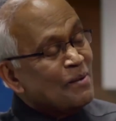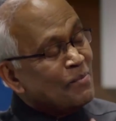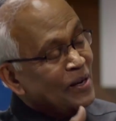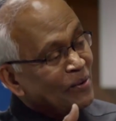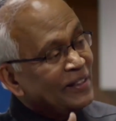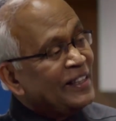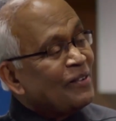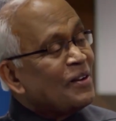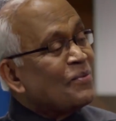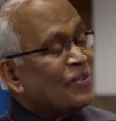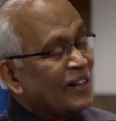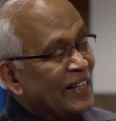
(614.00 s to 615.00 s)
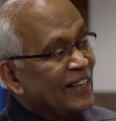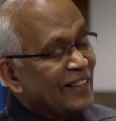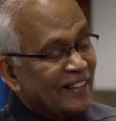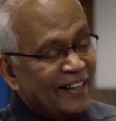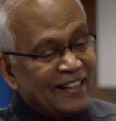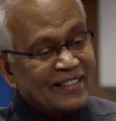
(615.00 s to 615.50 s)
But even there were funnier
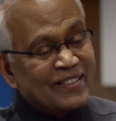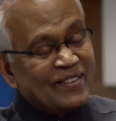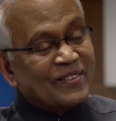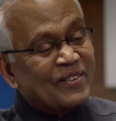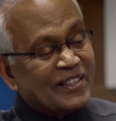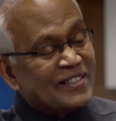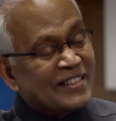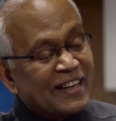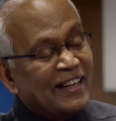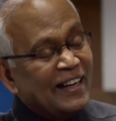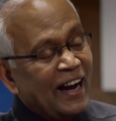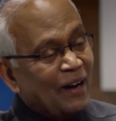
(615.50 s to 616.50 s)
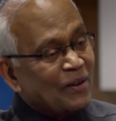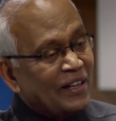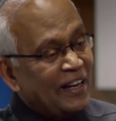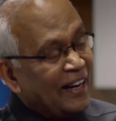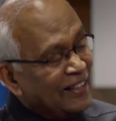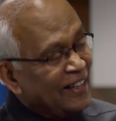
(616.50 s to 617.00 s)
things. Once I
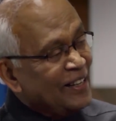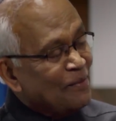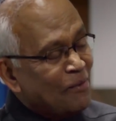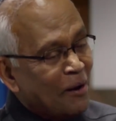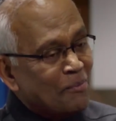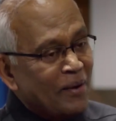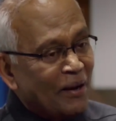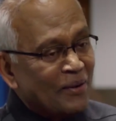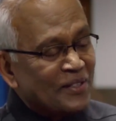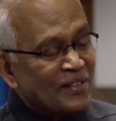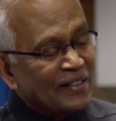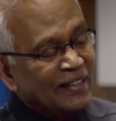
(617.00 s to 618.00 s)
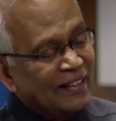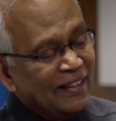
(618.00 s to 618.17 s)
landed in Bombay, I was